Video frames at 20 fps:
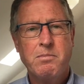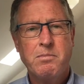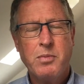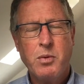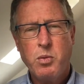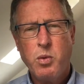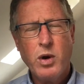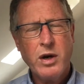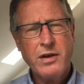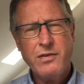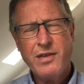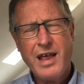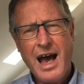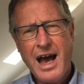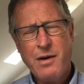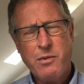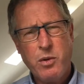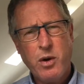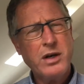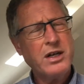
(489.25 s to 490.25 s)
But
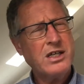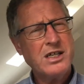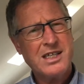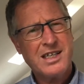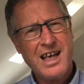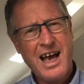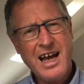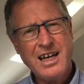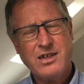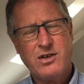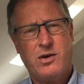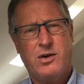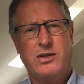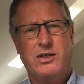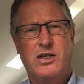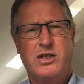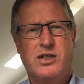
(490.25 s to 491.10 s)
what has that got